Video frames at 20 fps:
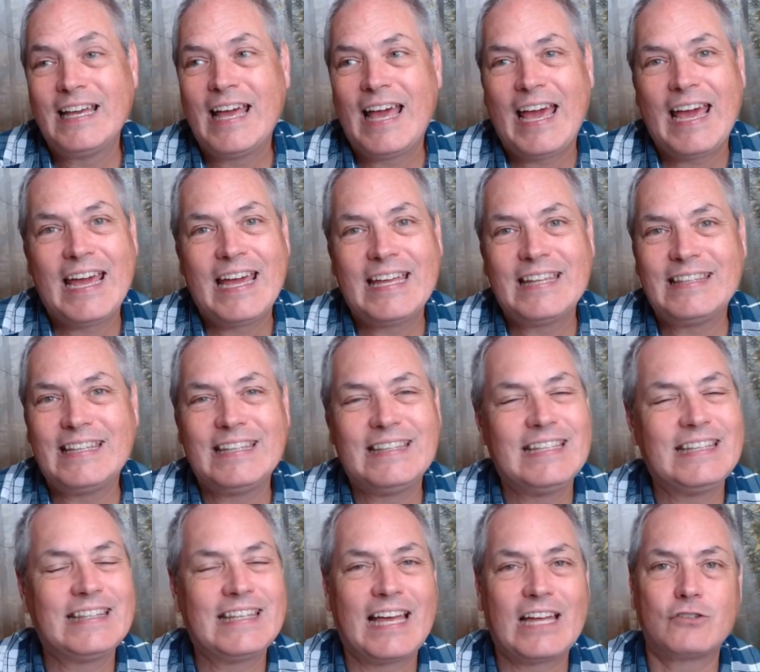and they
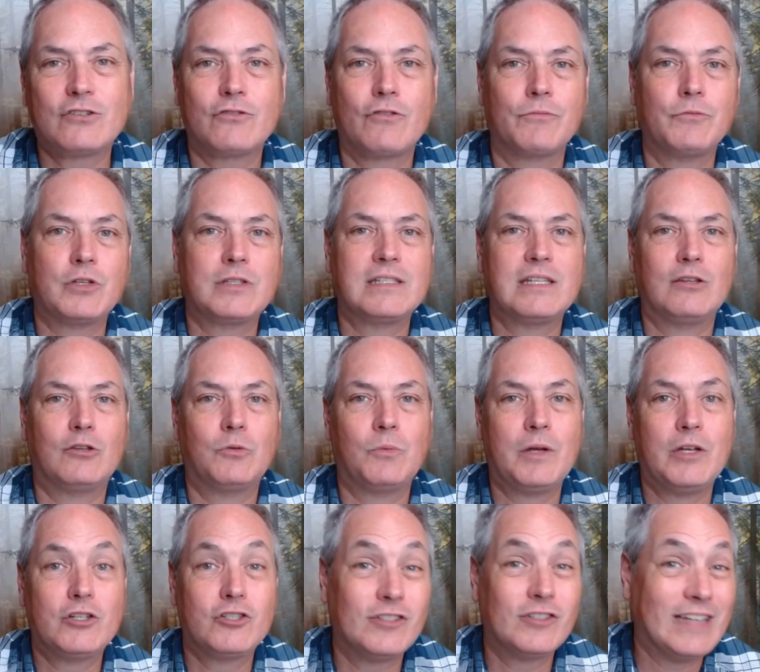detach from the
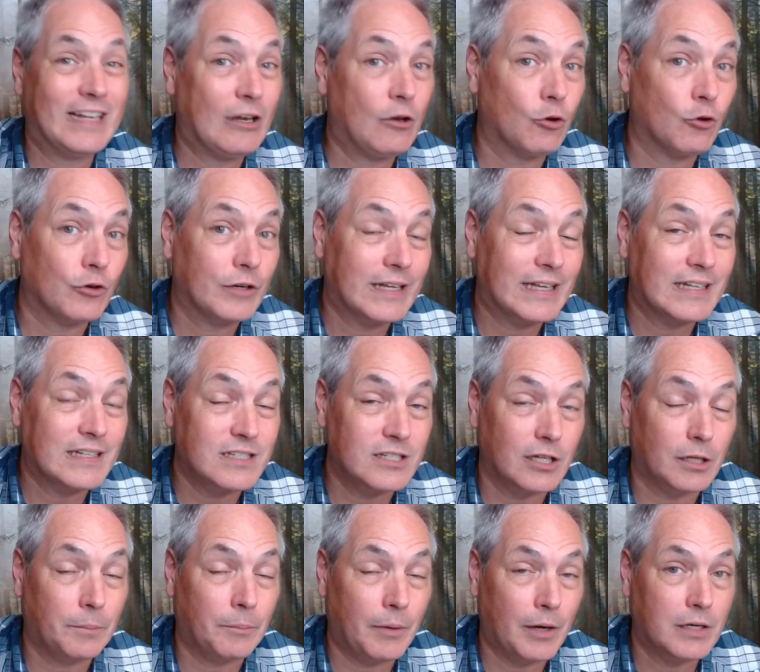situation and learning is
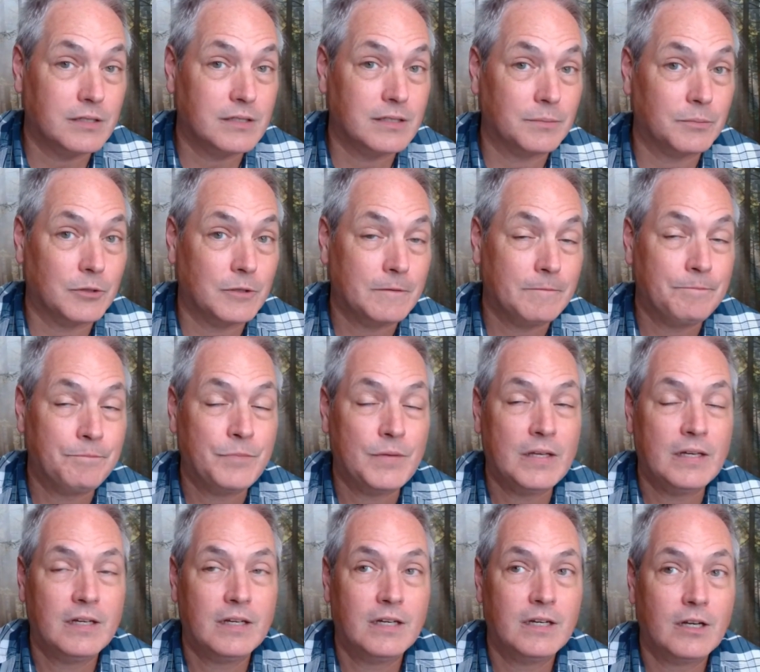not possible.
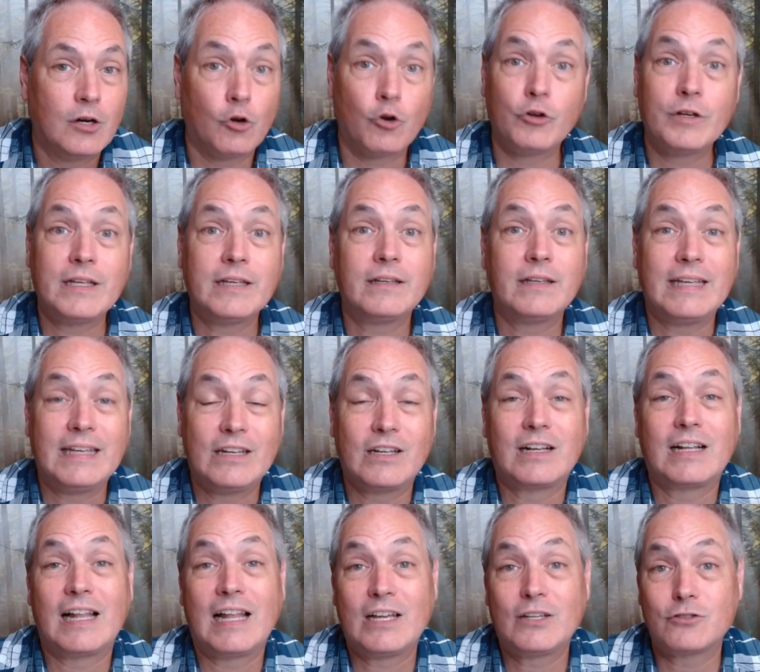Learning in a
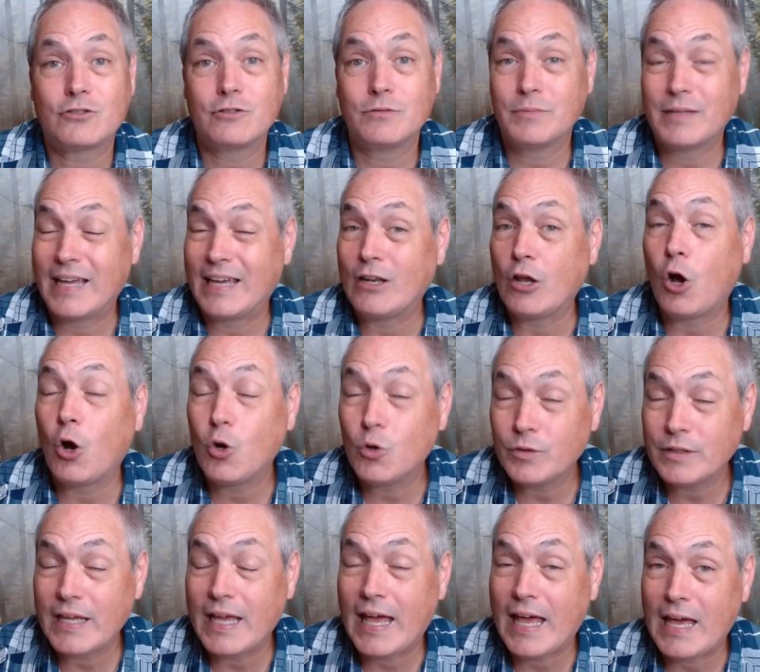classroom can
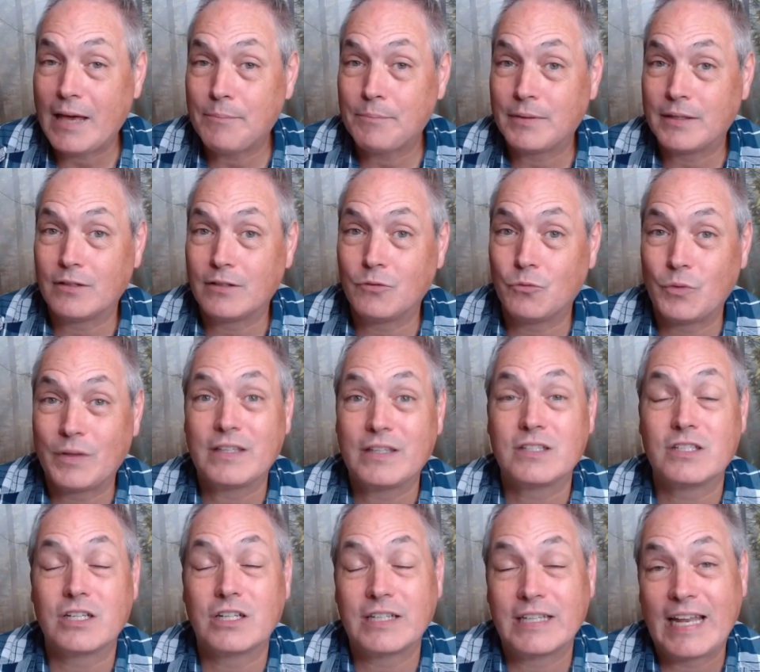only happen when there's
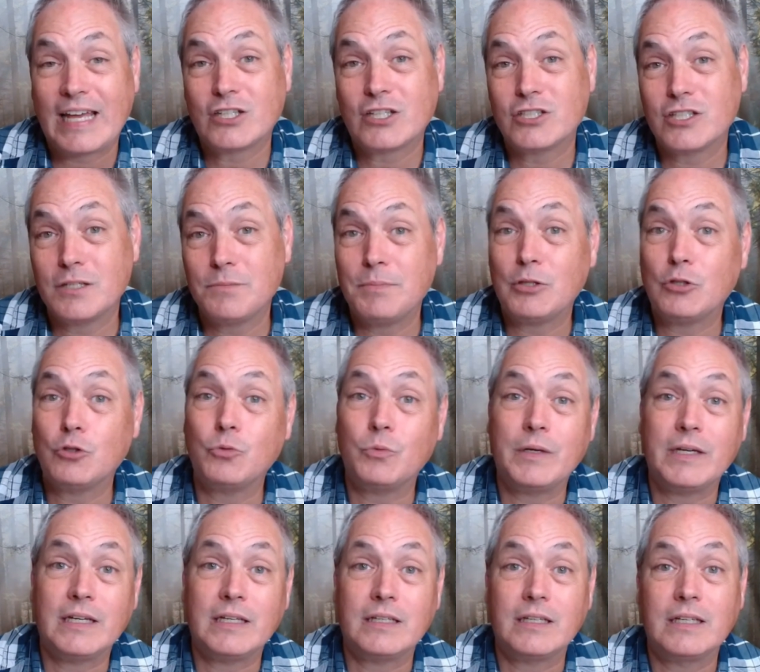a connection
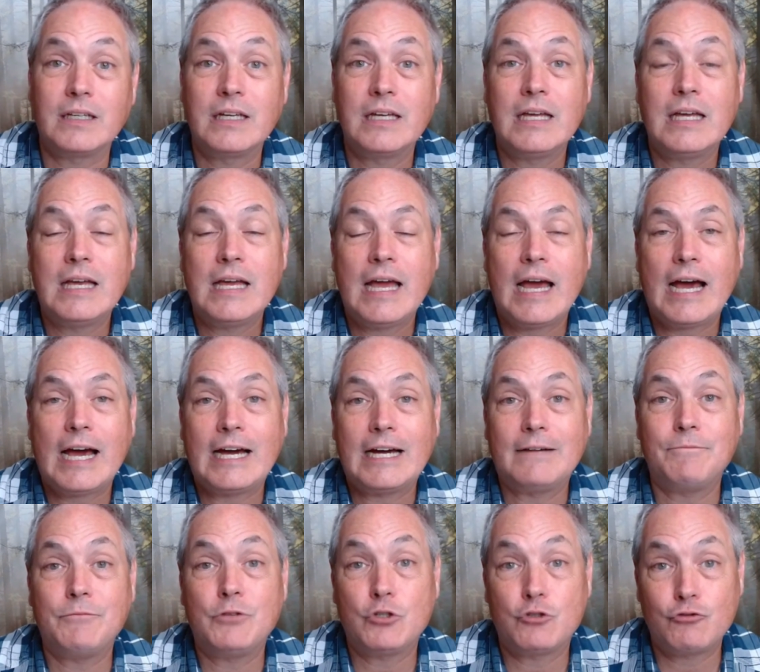between
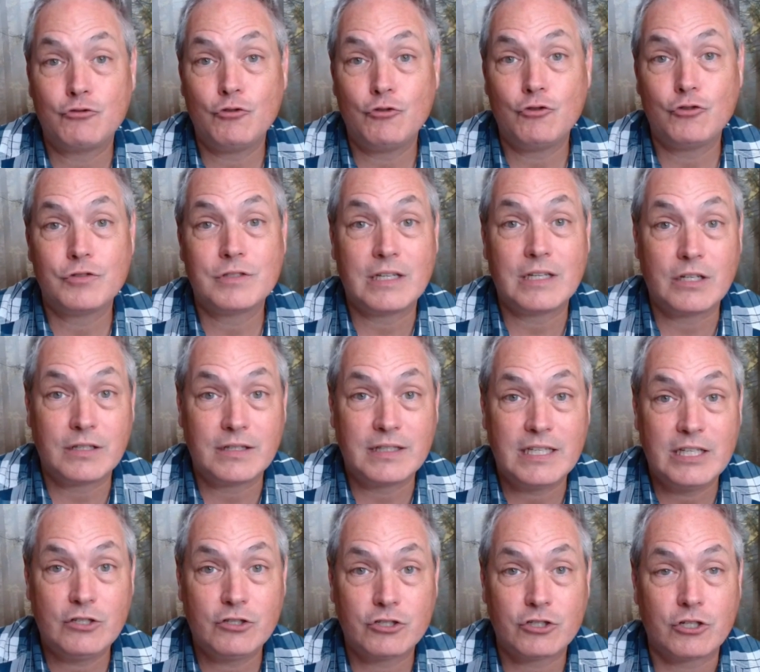the students and a
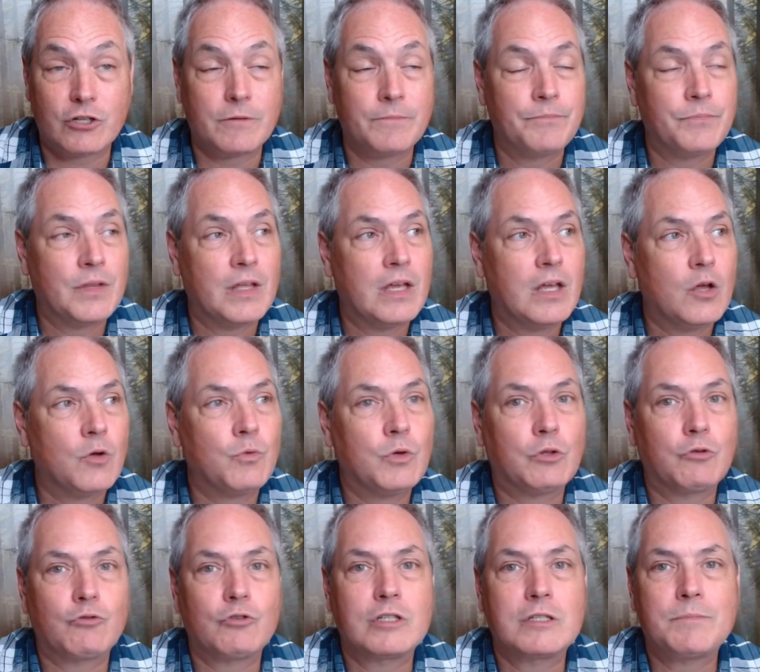teacher
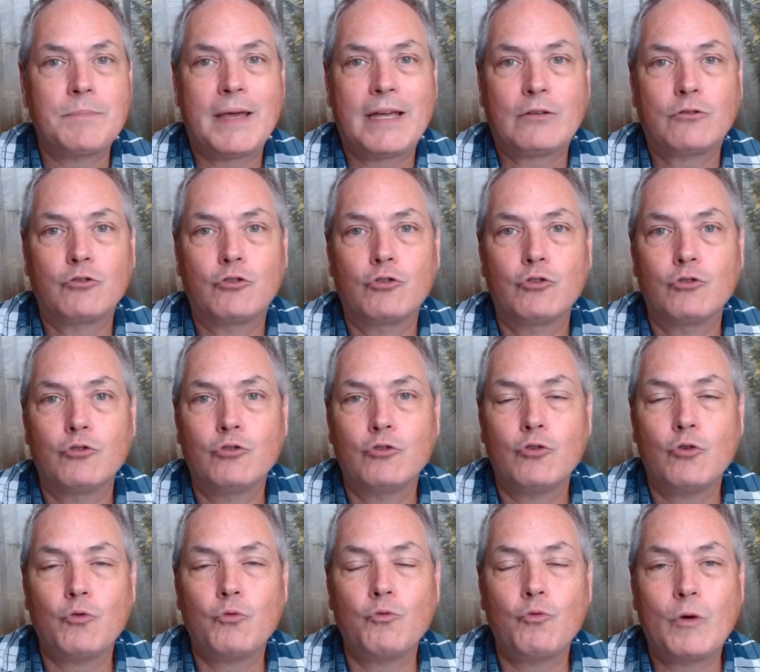with respect to
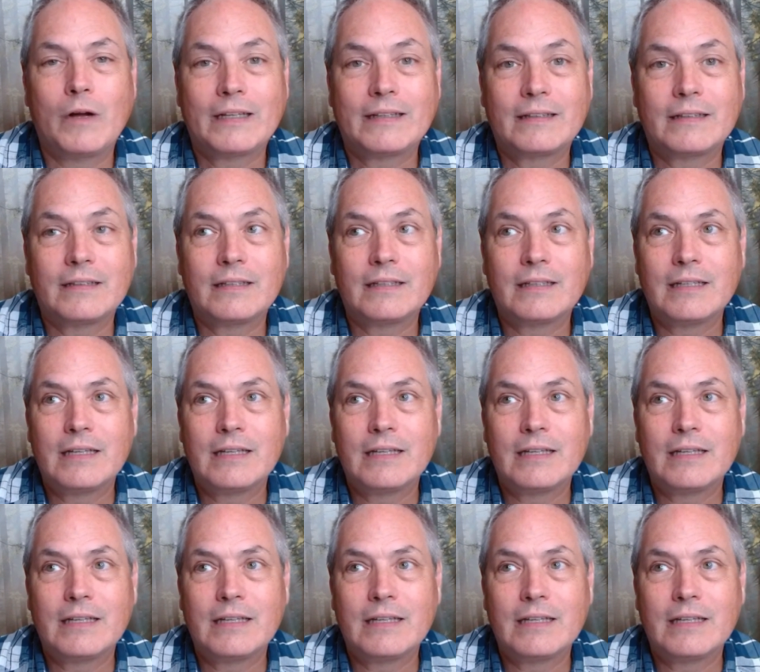what